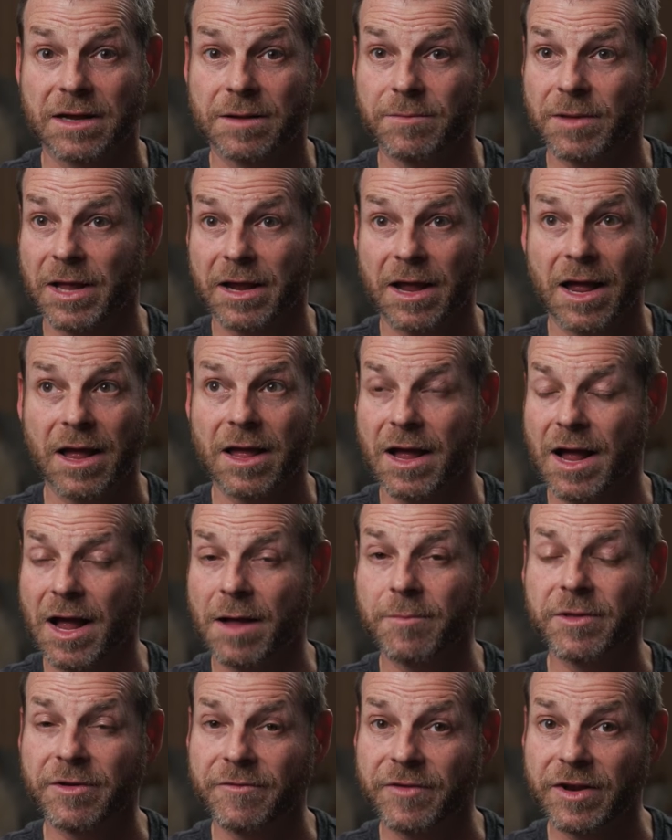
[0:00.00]
I'm like,
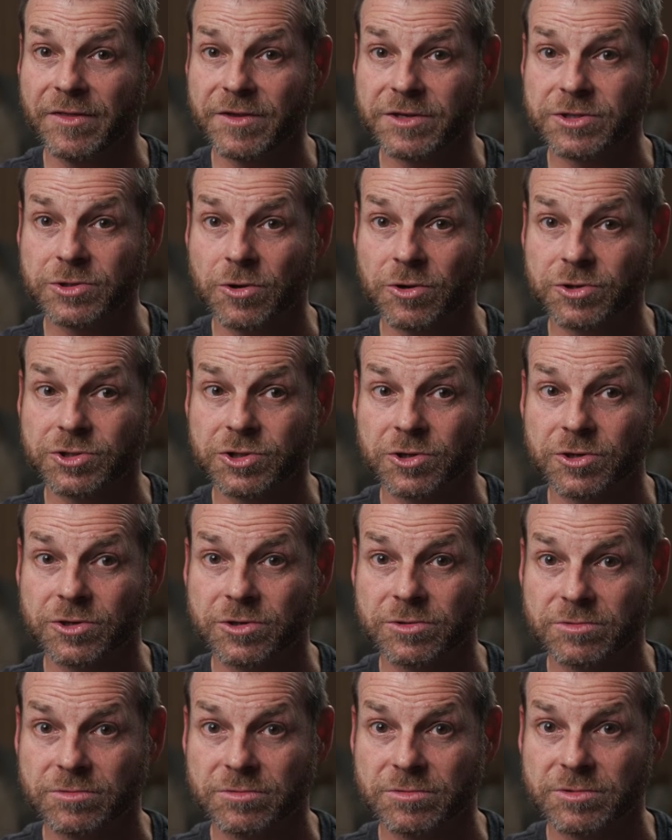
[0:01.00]
I'm living in this
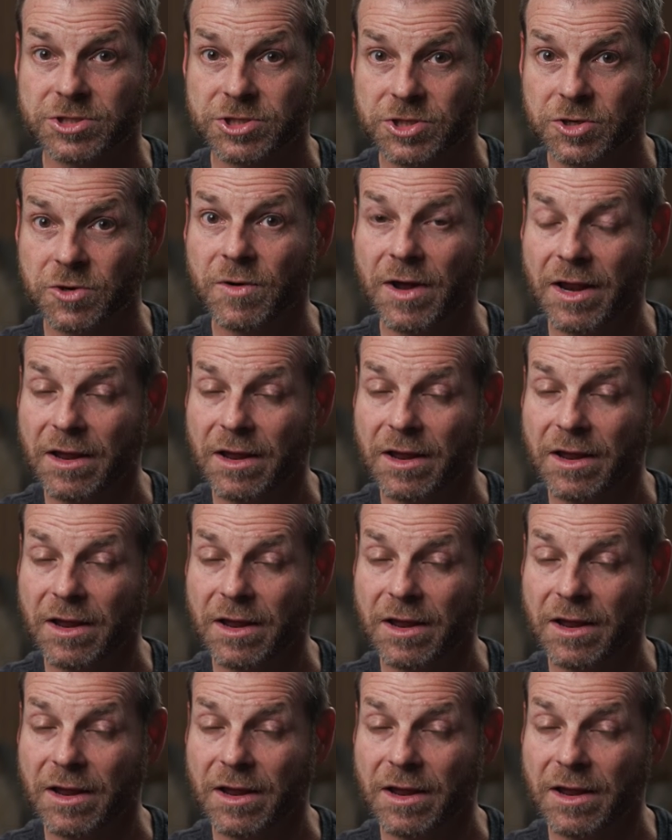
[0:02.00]
culture too,